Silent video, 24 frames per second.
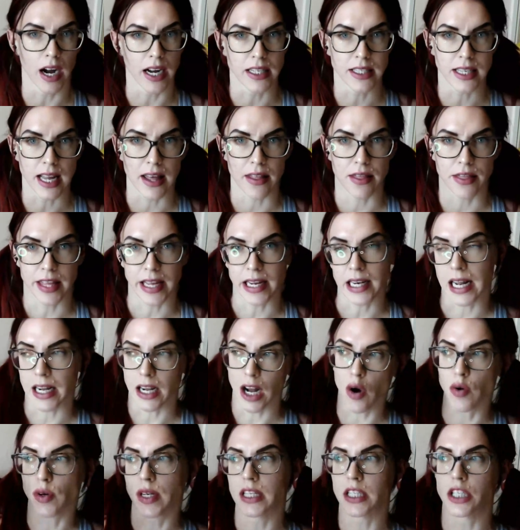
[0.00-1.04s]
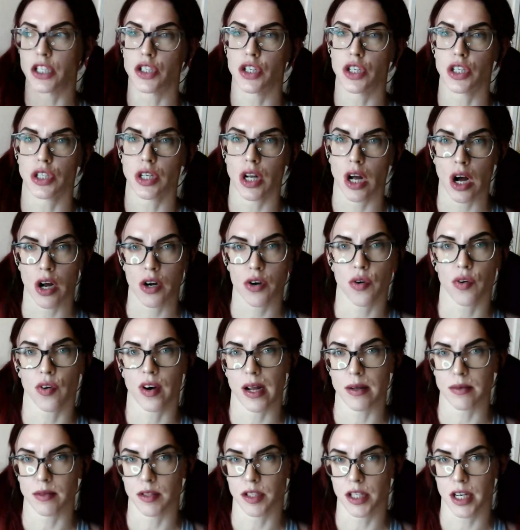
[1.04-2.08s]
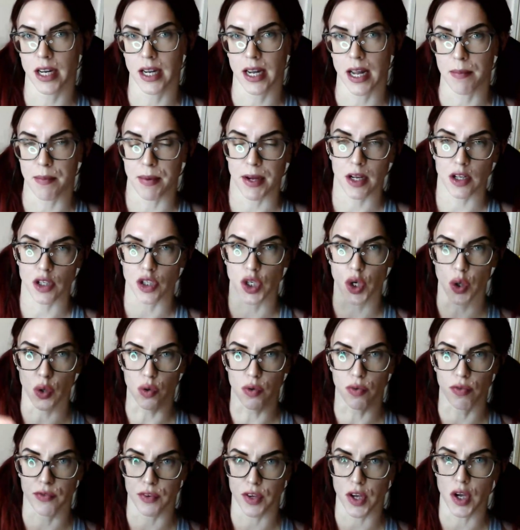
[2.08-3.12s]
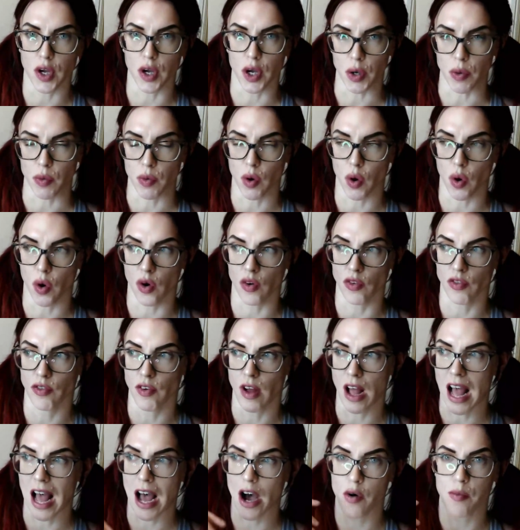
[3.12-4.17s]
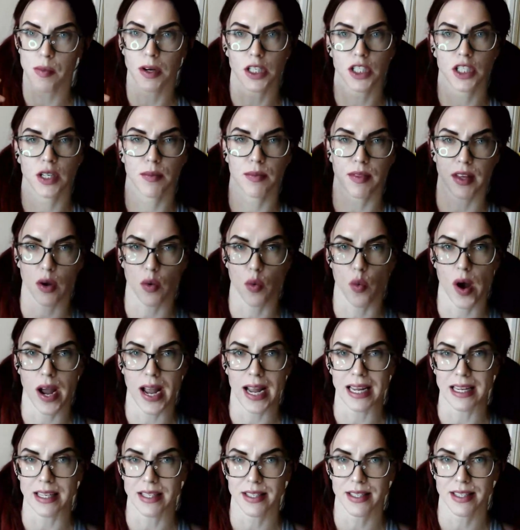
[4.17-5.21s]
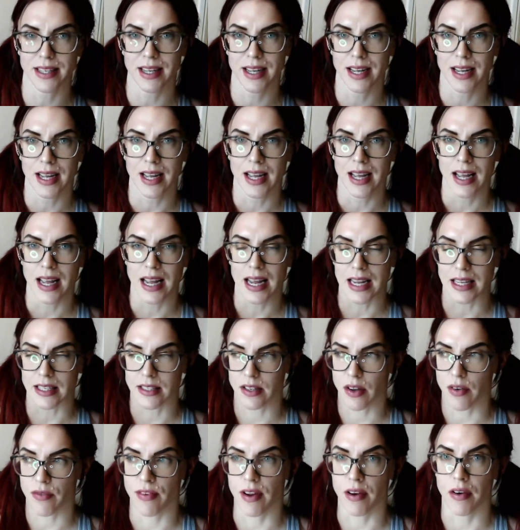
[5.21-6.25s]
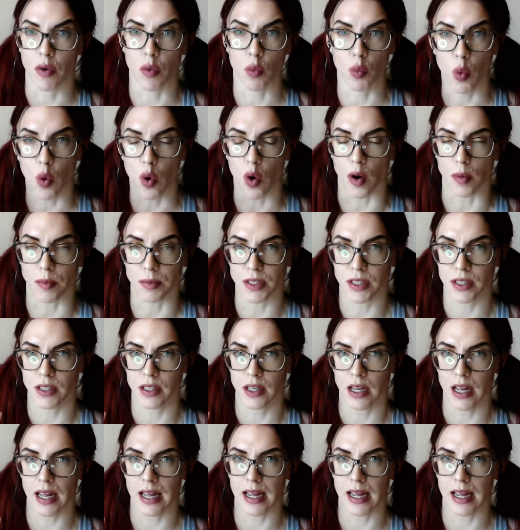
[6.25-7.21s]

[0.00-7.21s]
eyes and think like, oh, this is just 100 grams of chicken because your view of how much something weighs is very warped.